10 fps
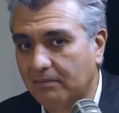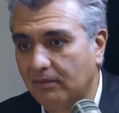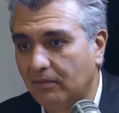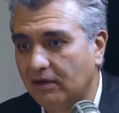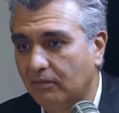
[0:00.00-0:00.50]

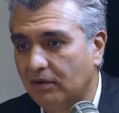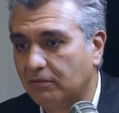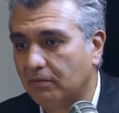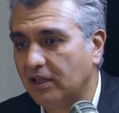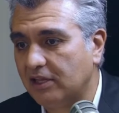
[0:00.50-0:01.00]
but
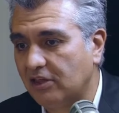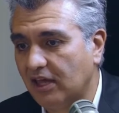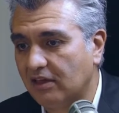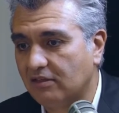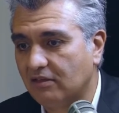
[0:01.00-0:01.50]
what's really
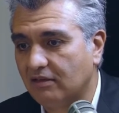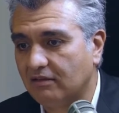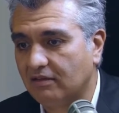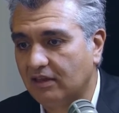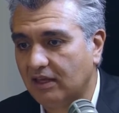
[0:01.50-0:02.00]
changed
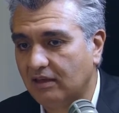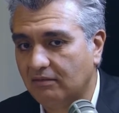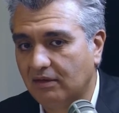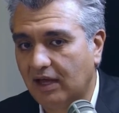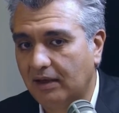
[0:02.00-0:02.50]
is the
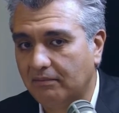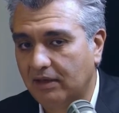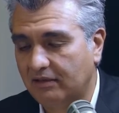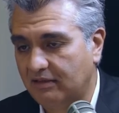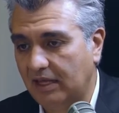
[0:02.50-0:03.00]

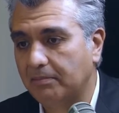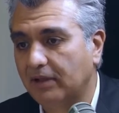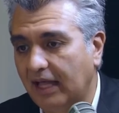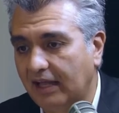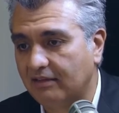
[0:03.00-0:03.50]

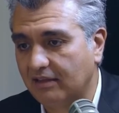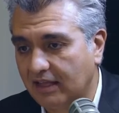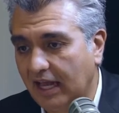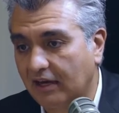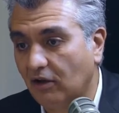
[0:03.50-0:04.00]
implants and the
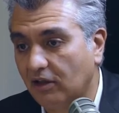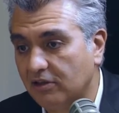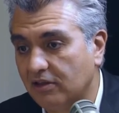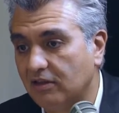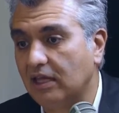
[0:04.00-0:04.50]

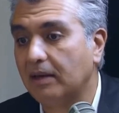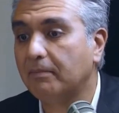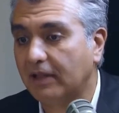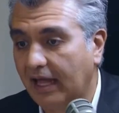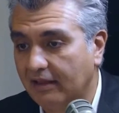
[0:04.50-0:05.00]
technology of the
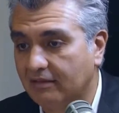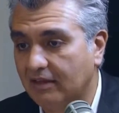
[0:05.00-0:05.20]
implants,